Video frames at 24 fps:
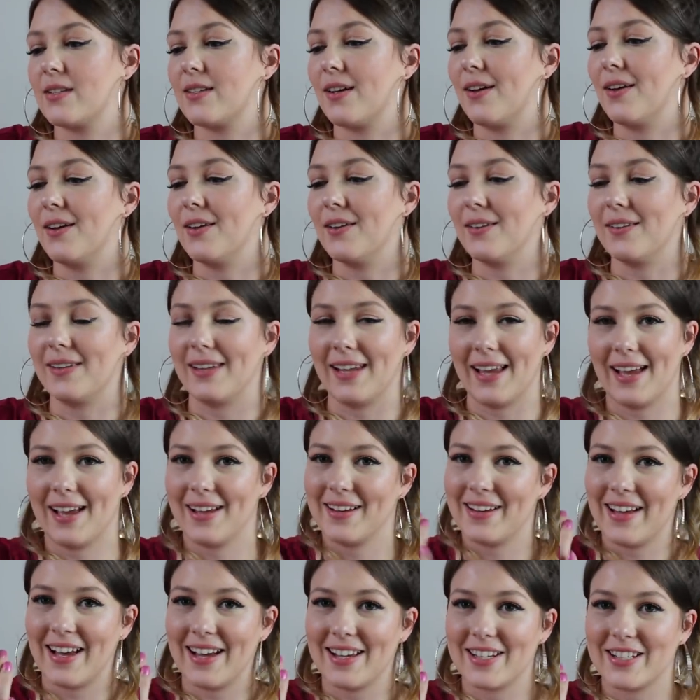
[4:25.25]
So yeah,
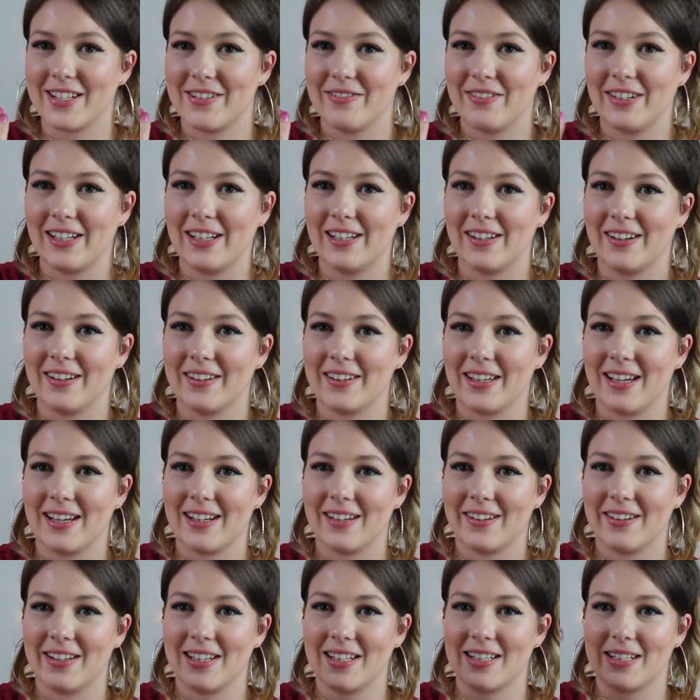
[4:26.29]
actually really like
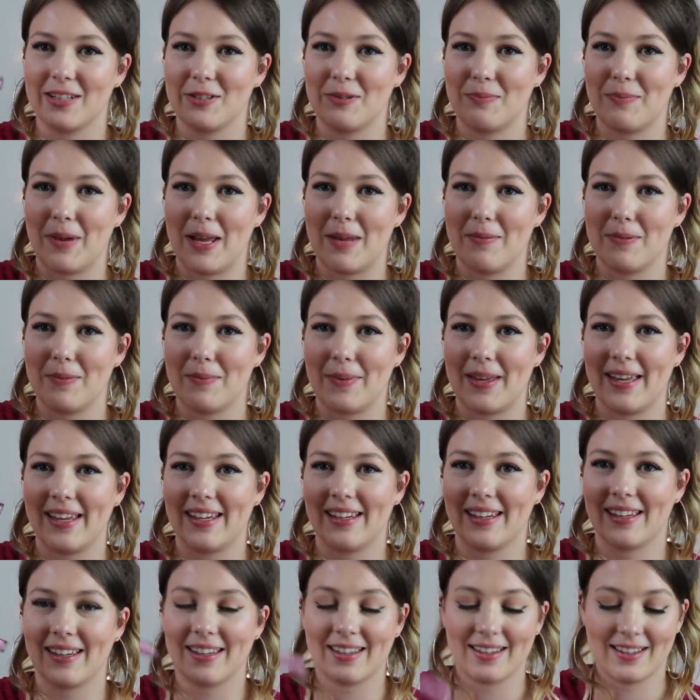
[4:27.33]
that nice little baby
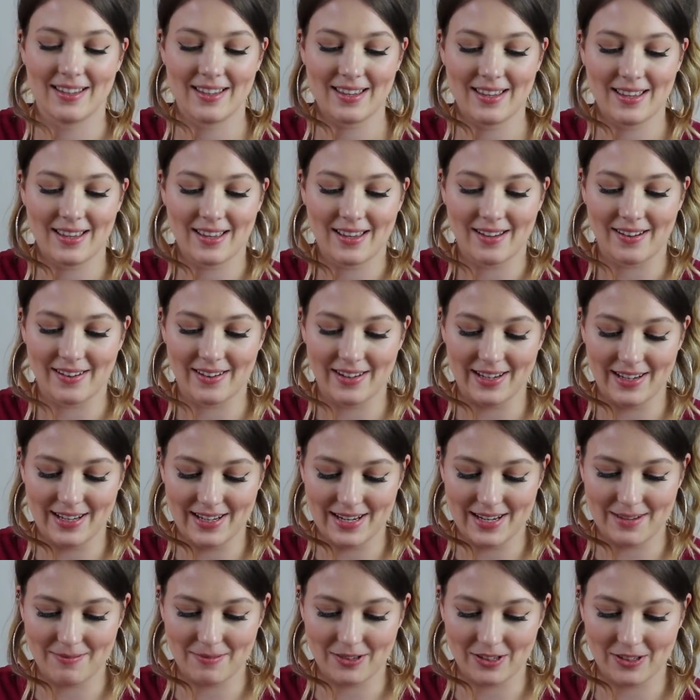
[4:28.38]
pink
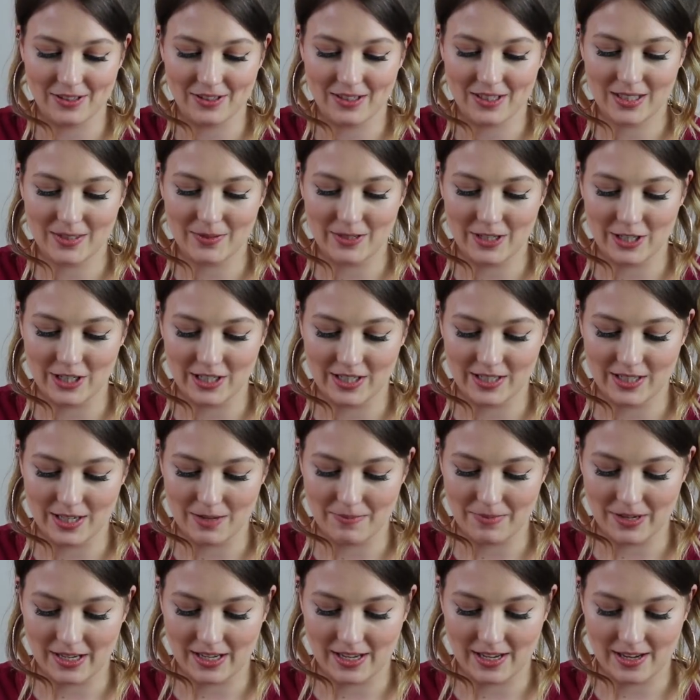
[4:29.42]
lip gloss, which is
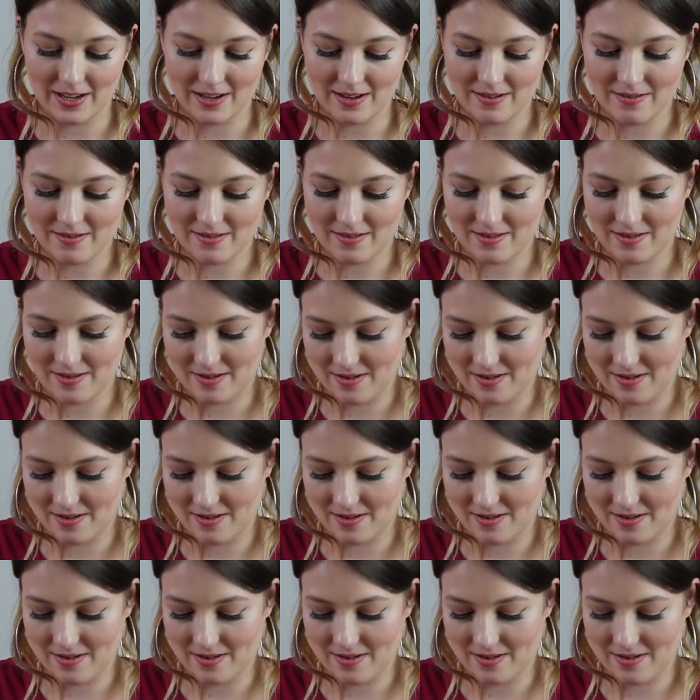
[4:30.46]
super cute.